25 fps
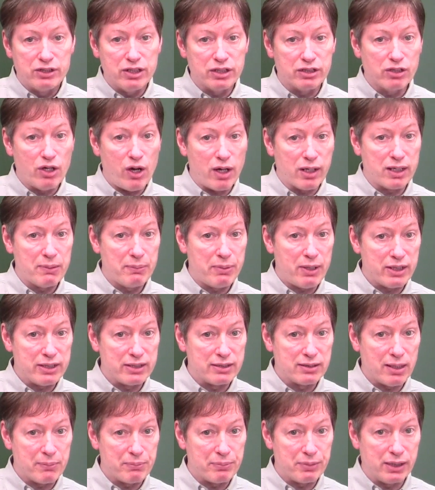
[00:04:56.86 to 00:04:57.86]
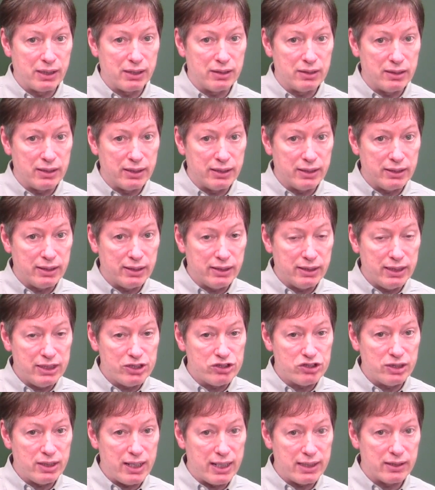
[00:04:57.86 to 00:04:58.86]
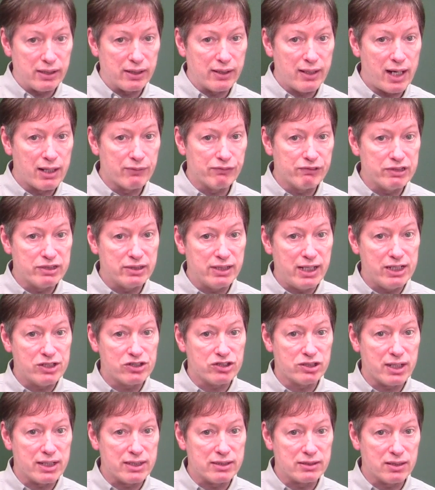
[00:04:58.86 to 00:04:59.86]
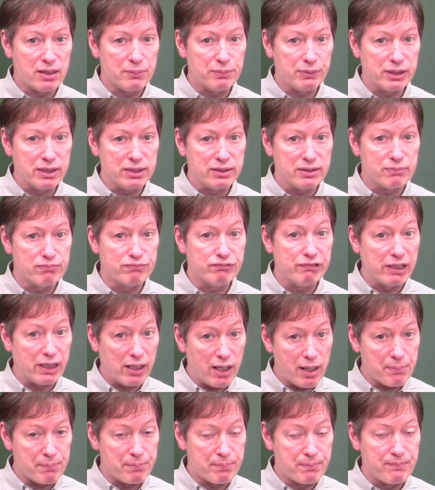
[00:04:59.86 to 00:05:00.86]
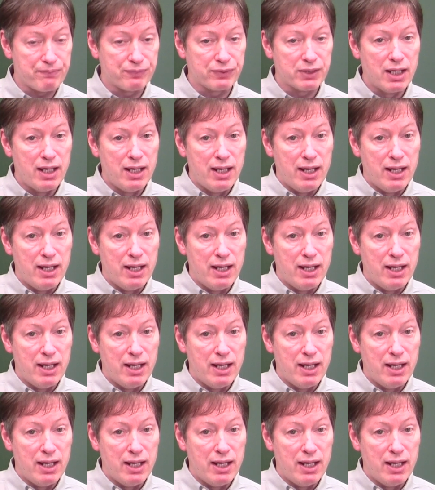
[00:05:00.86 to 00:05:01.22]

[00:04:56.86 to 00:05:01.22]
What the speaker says: So to talk about something, to initiate the conversation on something is to bring up.